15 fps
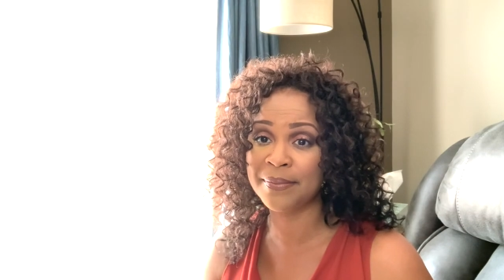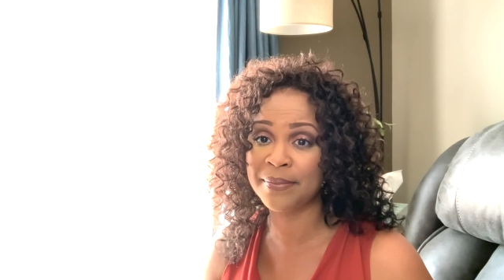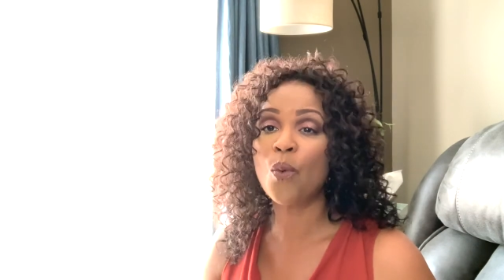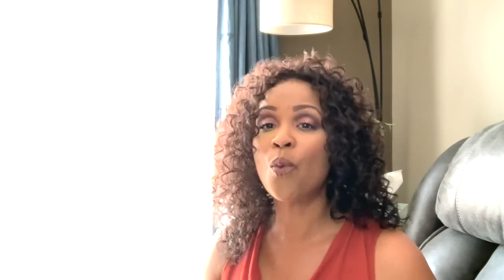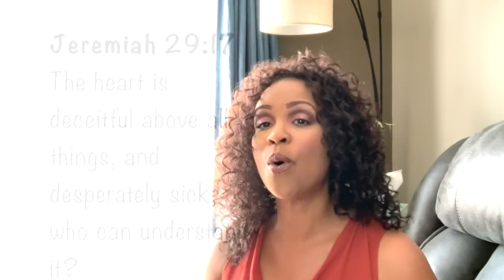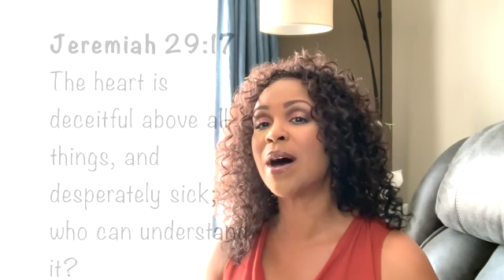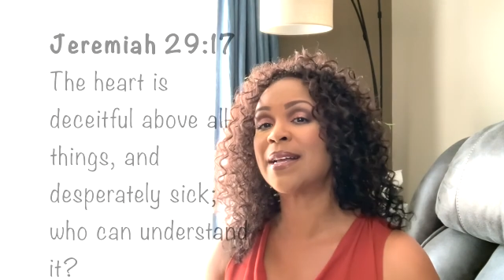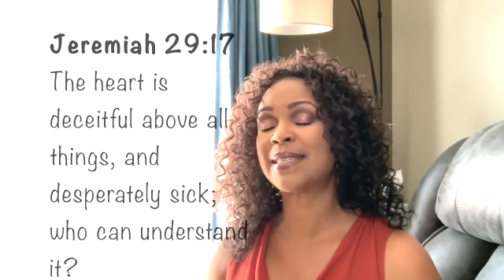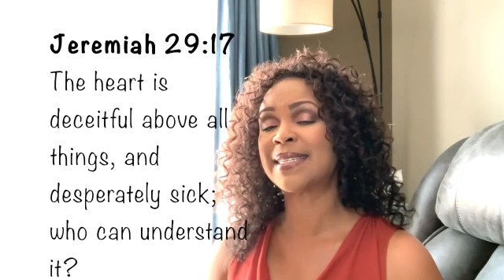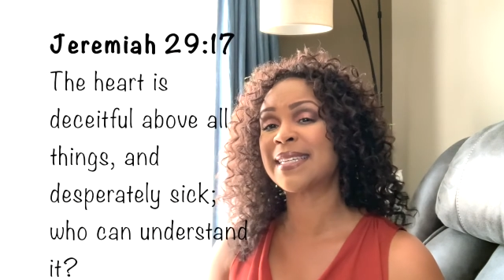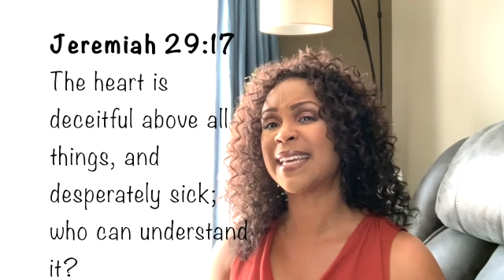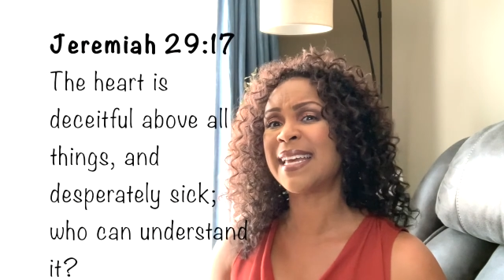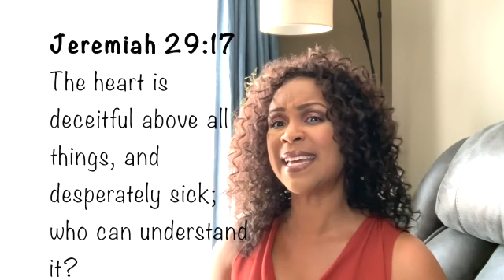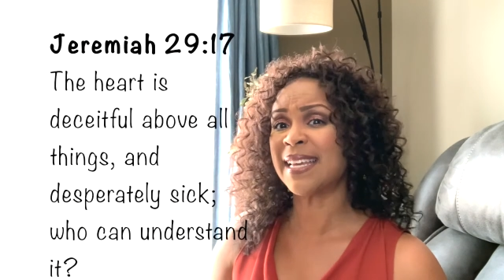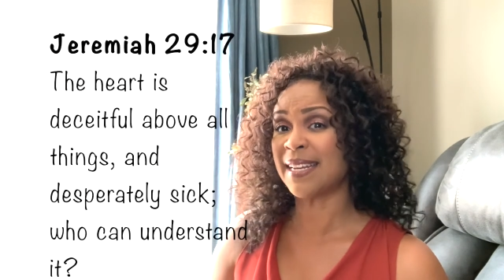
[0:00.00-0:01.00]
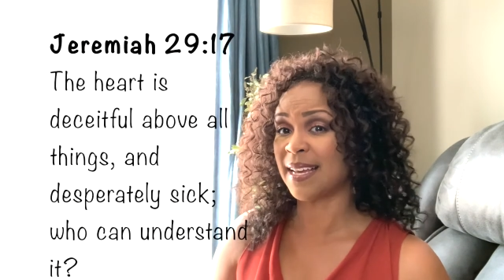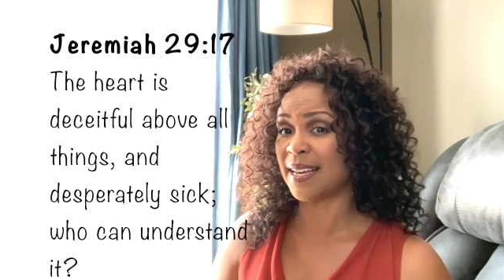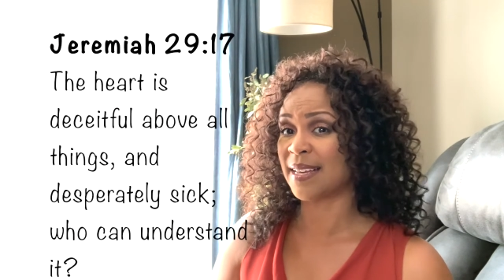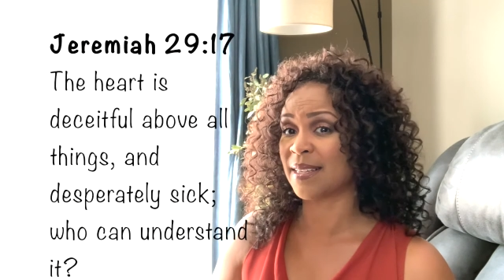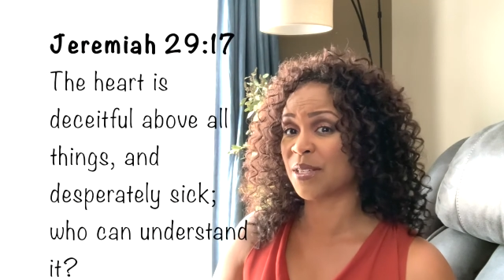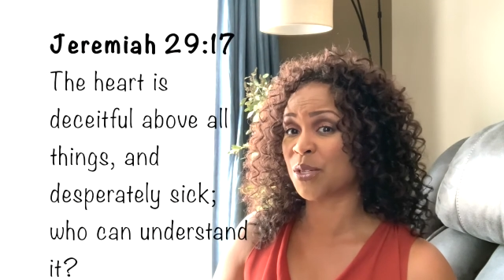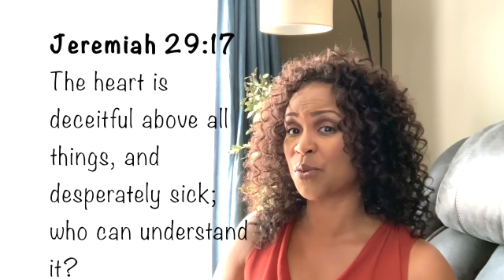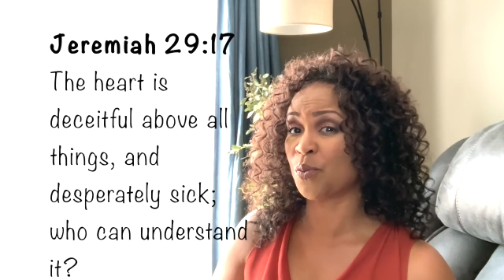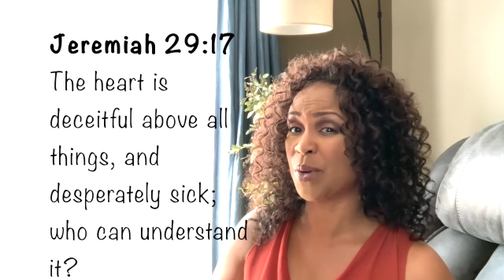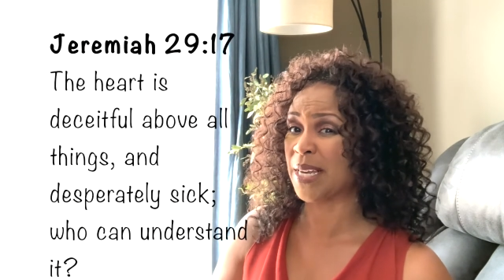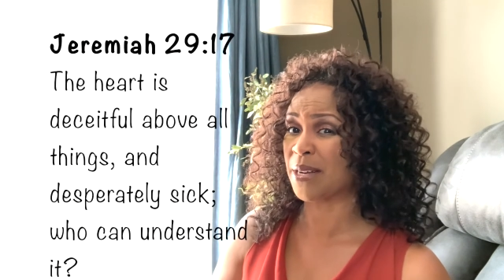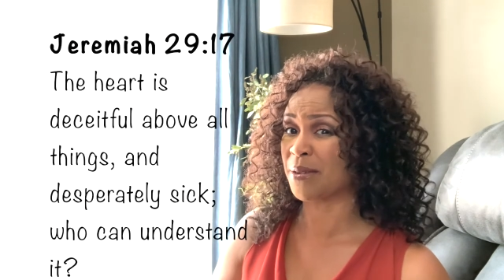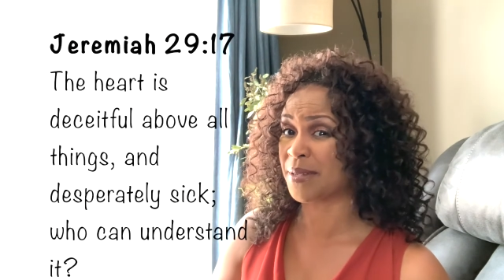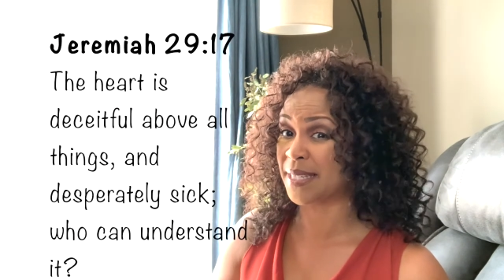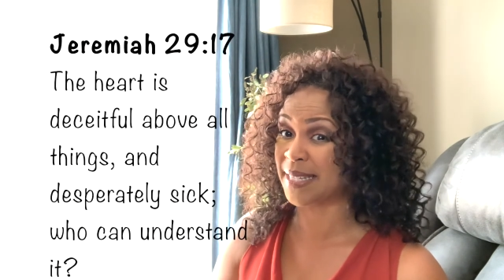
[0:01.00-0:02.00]
What's in us
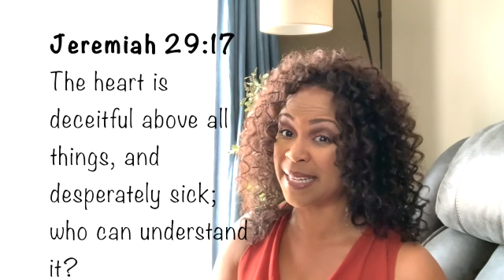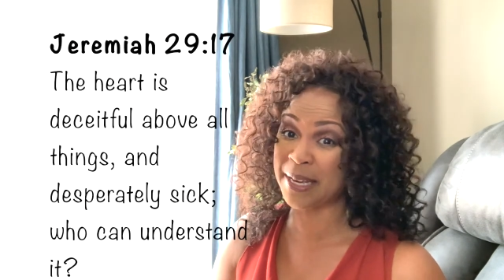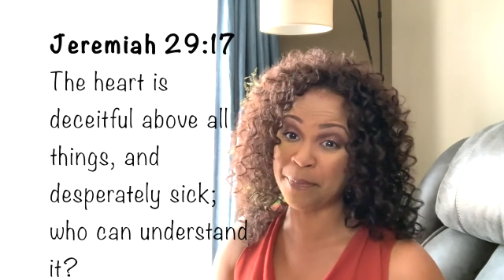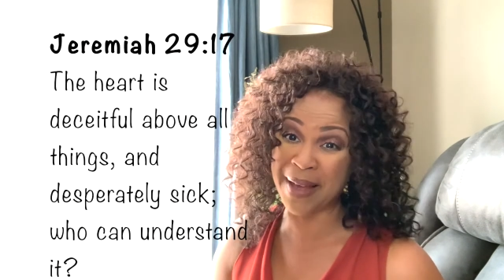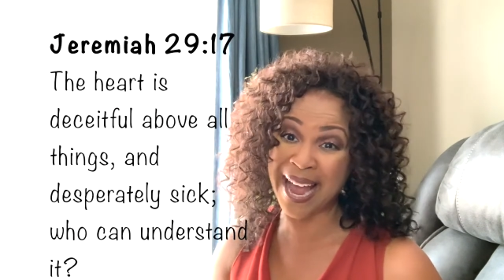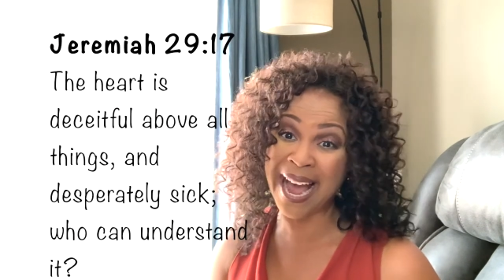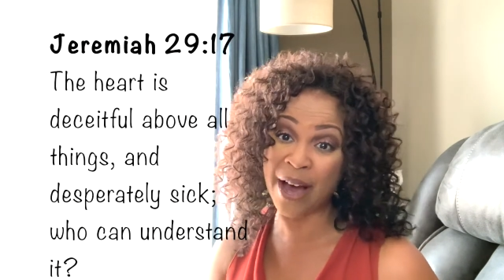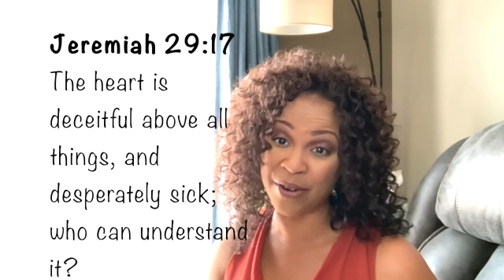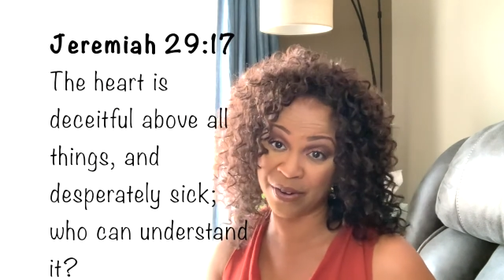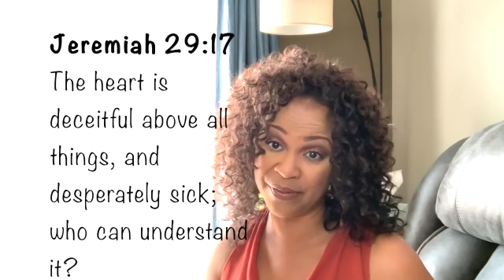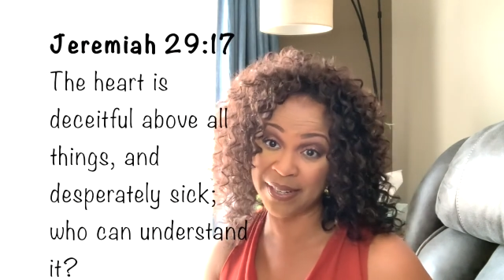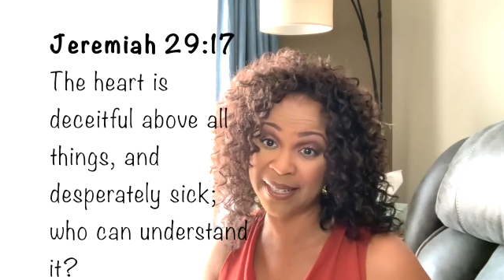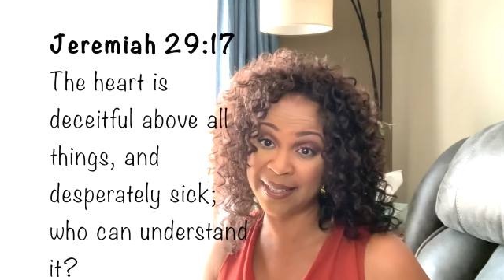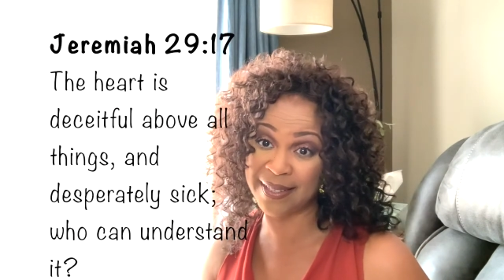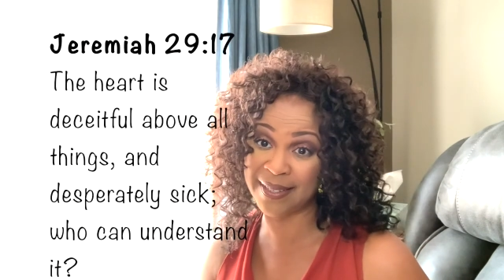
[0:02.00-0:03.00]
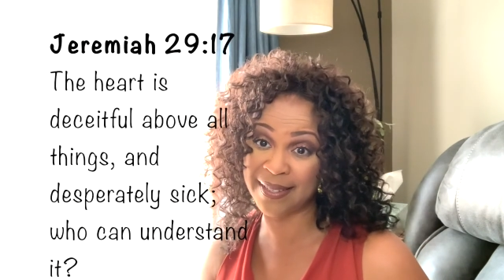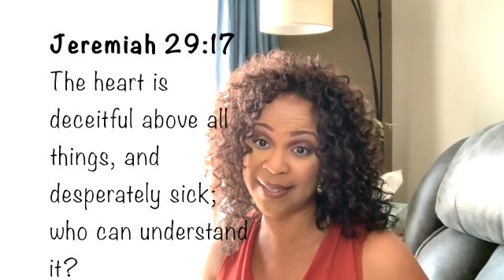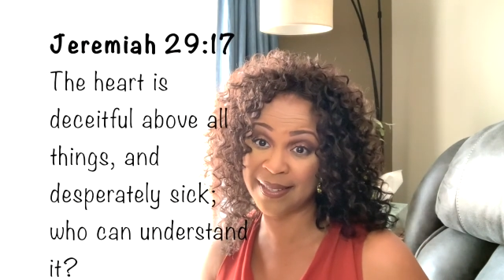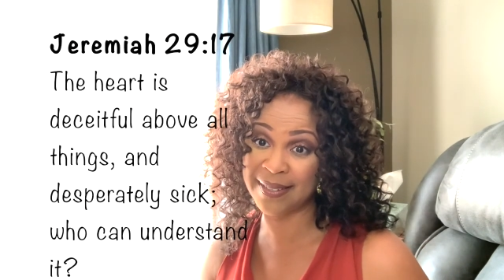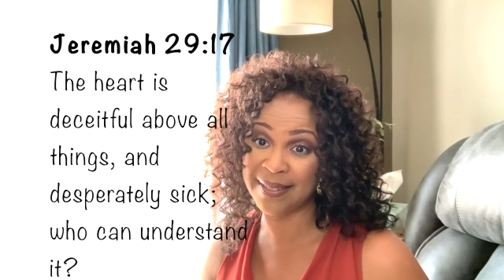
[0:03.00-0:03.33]
will seep out of us,